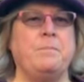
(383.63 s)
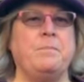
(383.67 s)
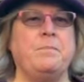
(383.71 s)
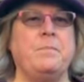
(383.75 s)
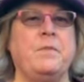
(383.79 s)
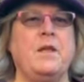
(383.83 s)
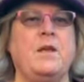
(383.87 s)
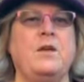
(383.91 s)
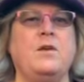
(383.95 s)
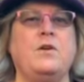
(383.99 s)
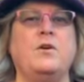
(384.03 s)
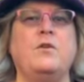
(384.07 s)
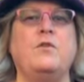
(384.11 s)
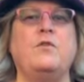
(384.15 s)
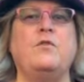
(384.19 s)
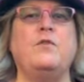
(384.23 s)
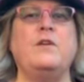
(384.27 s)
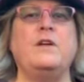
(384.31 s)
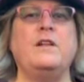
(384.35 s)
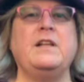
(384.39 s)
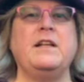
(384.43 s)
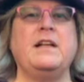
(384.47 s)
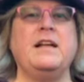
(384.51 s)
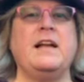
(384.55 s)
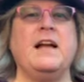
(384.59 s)
You're
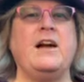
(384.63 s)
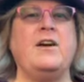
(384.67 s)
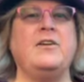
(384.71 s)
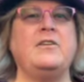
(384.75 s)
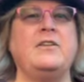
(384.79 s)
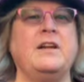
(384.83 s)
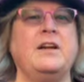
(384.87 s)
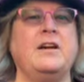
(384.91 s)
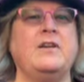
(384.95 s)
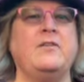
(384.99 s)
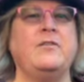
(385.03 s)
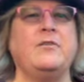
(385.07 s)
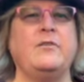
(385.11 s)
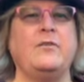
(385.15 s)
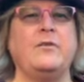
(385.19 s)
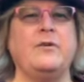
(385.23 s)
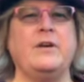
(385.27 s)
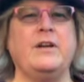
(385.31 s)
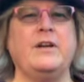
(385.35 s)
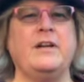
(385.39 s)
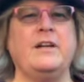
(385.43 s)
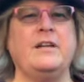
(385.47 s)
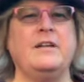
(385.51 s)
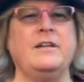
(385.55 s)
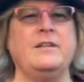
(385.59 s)
filling out
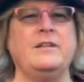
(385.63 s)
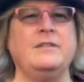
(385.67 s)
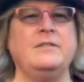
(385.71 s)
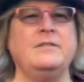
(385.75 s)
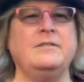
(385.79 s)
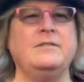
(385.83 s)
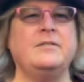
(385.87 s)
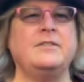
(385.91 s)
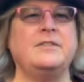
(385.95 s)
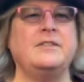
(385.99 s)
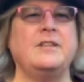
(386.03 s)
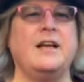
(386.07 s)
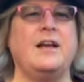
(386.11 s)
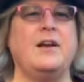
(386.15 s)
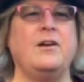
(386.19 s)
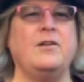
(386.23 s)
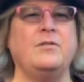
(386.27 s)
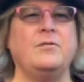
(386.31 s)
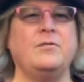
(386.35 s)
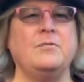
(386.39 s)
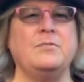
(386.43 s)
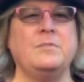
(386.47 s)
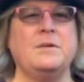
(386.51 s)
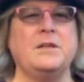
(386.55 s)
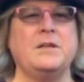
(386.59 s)
every
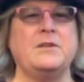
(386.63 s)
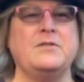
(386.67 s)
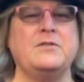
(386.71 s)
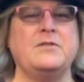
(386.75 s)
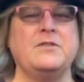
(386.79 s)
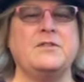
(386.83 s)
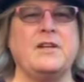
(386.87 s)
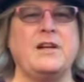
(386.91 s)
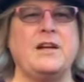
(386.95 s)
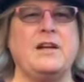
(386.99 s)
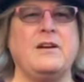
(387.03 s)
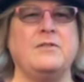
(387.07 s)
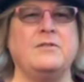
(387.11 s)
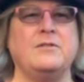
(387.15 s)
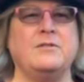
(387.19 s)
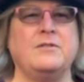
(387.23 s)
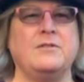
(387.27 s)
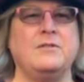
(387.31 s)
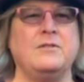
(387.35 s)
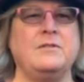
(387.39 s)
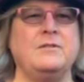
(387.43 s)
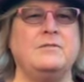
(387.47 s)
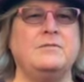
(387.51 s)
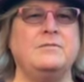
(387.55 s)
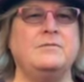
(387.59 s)
bit of
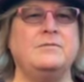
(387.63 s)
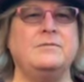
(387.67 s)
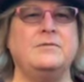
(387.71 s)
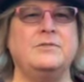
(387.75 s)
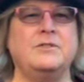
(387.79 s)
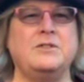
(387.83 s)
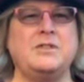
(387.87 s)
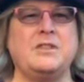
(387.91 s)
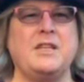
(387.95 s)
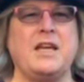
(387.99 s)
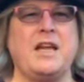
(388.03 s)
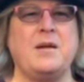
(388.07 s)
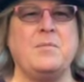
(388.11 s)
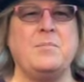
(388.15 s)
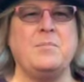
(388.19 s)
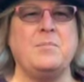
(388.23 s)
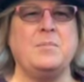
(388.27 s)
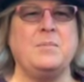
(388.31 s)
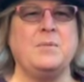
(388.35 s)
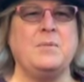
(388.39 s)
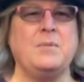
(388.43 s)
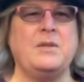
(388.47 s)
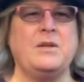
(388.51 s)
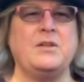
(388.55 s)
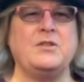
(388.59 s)
soundscape
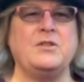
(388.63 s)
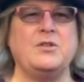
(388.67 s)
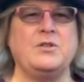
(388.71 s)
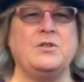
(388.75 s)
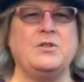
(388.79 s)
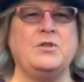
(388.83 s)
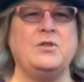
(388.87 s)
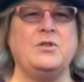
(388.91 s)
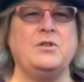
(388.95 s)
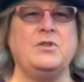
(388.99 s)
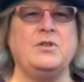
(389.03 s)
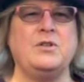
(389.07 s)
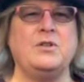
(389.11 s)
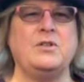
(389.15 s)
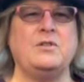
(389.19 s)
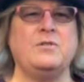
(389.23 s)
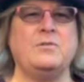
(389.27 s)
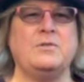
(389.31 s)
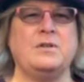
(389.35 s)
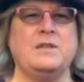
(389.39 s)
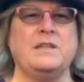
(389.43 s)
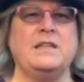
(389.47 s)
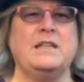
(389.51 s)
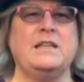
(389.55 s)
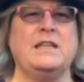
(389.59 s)
that you could,
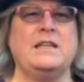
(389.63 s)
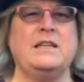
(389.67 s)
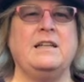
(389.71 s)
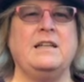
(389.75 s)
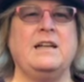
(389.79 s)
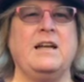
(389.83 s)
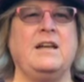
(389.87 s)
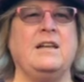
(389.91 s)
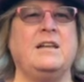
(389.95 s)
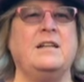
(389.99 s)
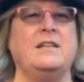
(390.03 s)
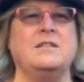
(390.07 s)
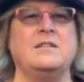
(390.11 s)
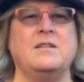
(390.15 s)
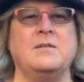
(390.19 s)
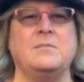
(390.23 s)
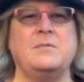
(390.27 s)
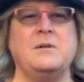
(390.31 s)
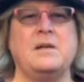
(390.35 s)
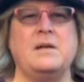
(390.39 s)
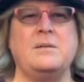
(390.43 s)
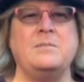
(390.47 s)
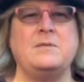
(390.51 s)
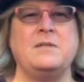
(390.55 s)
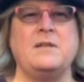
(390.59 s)
really, and
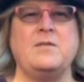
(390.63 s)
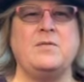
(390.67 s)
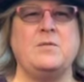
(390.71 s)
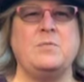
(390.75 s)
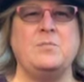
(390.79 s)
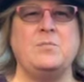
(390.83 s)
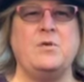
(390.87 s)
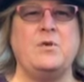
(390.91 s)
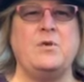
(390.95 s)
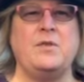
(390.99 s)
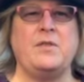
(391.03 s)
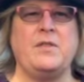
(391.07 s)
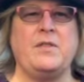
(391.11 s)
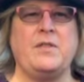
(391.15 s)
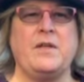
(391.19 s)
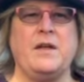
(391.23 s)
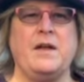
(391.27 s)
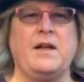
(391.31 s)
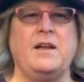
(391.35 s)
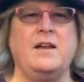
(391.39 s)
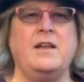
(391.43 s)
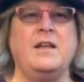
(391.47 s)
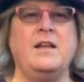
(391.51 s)
sometimes even more than that,